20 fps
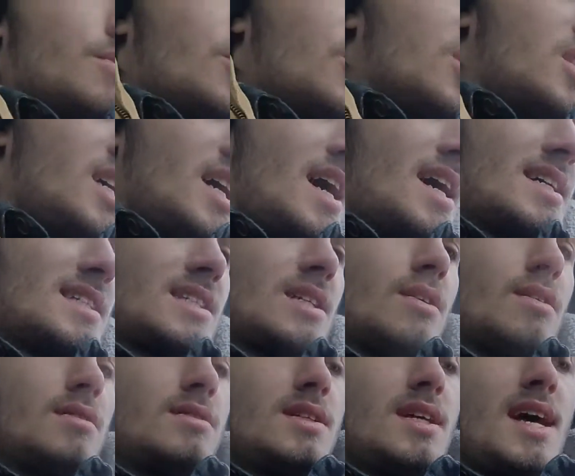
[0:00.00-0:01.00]
We're just tax
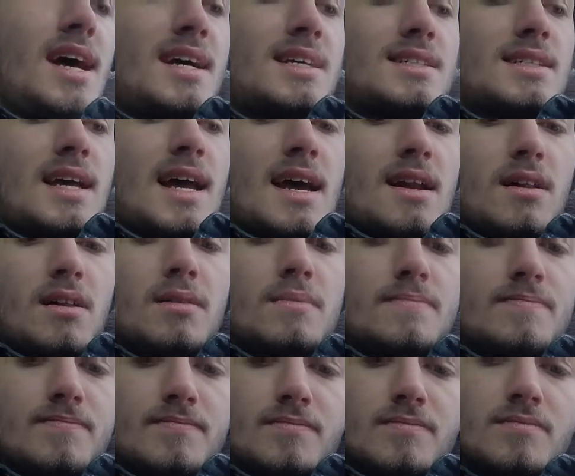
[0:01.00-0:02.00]
cattle,
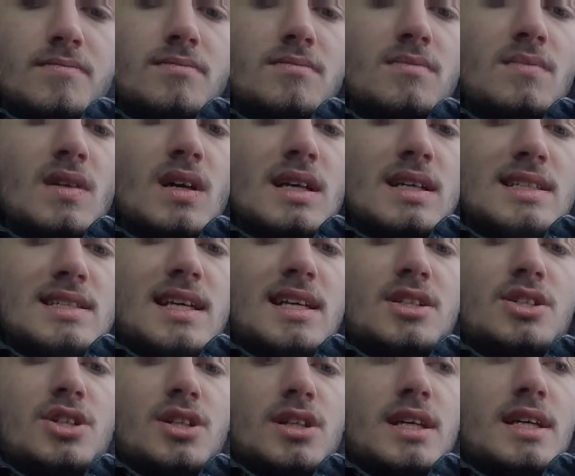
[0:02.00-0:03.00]

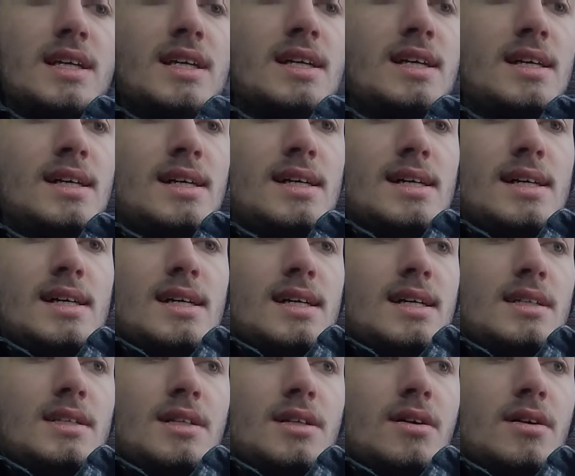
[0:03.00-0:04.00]
essentially.
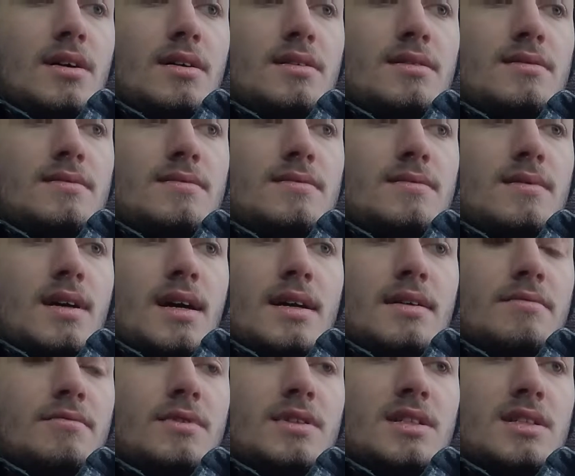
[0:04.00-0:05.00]
And, you know, I
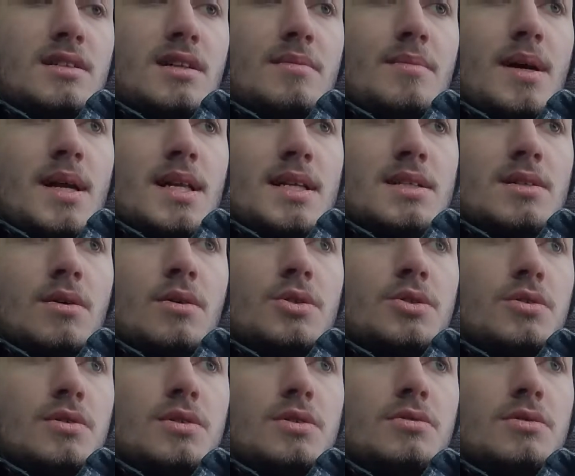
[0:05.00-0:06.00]
recently met a
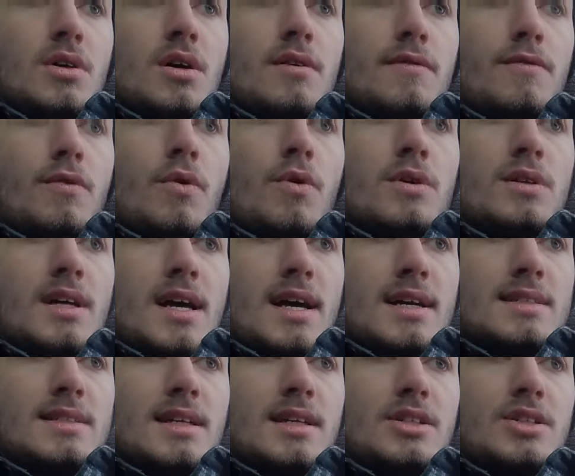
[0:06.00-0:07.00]
socialist who's all for
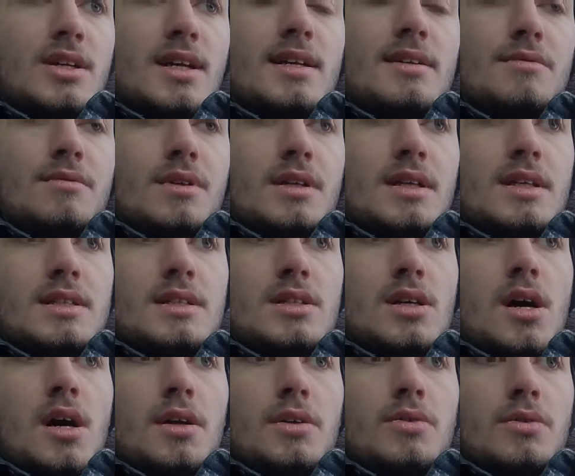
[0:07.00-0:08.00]
taxation. I didn't really get to
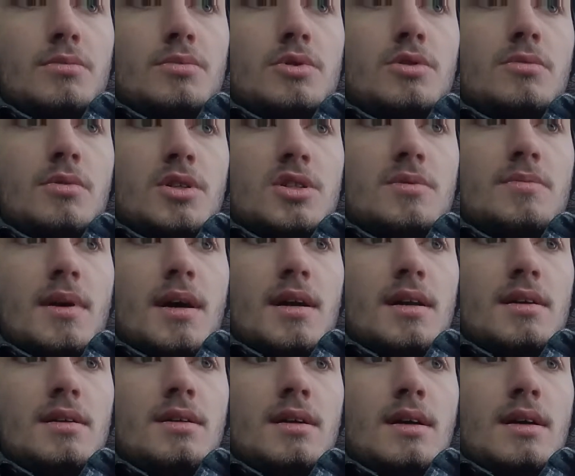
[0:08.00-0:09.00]
talk to him too much about
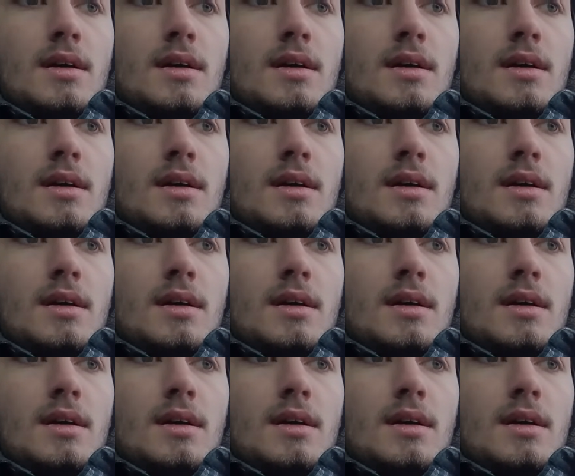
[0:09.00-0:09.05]
it.